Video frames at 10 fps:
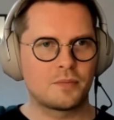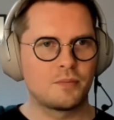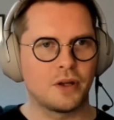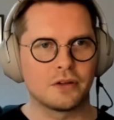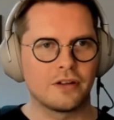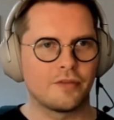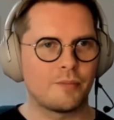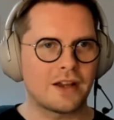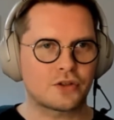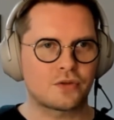bundle of
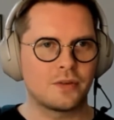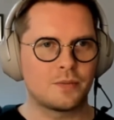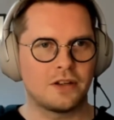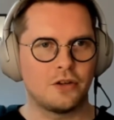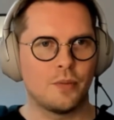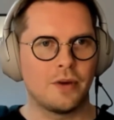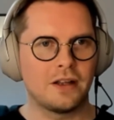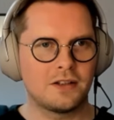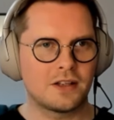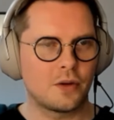bash scripts that you
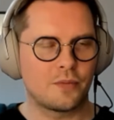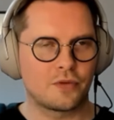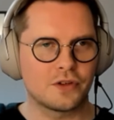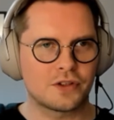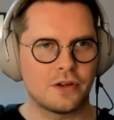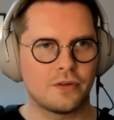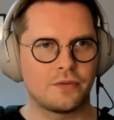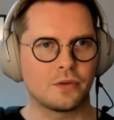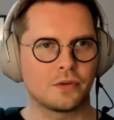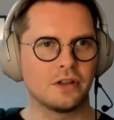might set up for
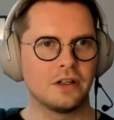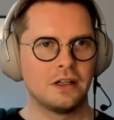yourself, or